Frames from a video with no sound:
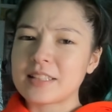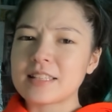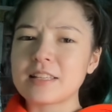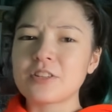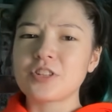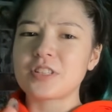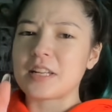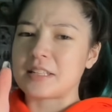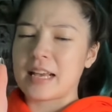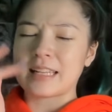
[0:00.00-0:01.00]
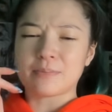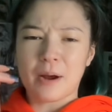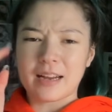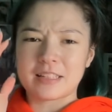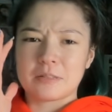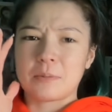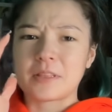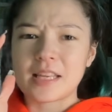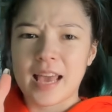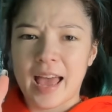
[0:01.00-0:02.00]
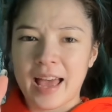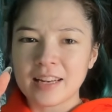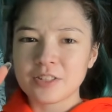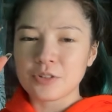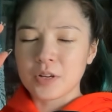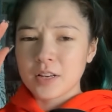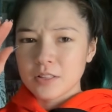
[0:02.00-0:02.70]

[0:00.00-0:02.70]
this is just a dance practice, but the attitude,